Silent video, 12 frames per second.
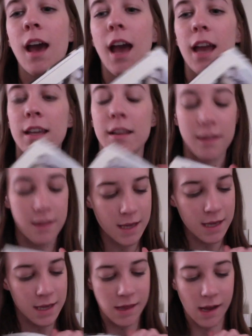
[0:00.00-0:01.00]
I can
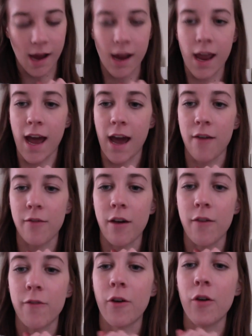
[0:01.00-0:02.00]
see that I have a
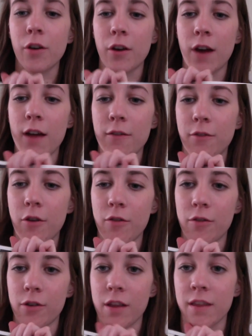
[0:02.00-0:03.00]
photograph
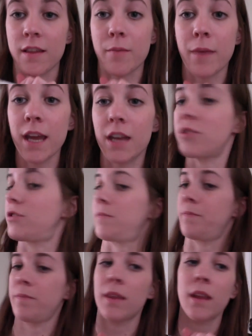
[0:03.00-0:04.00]
over on this page.
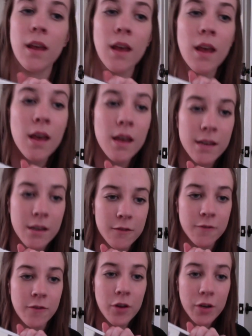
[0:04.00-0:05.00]
Now the
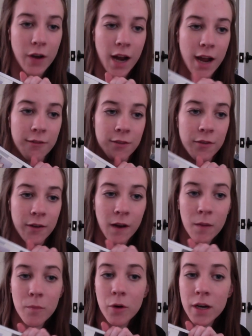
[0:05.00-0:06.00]
photograph, they're very
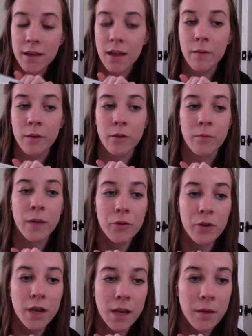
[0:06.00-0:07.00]
important to help me with my
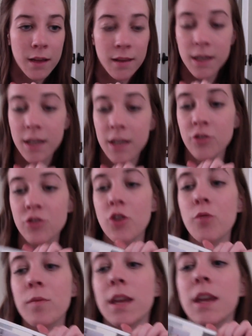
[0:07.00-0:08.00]
reading because it can
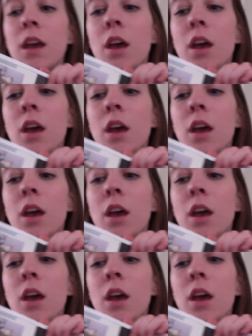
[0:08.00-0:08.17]
show me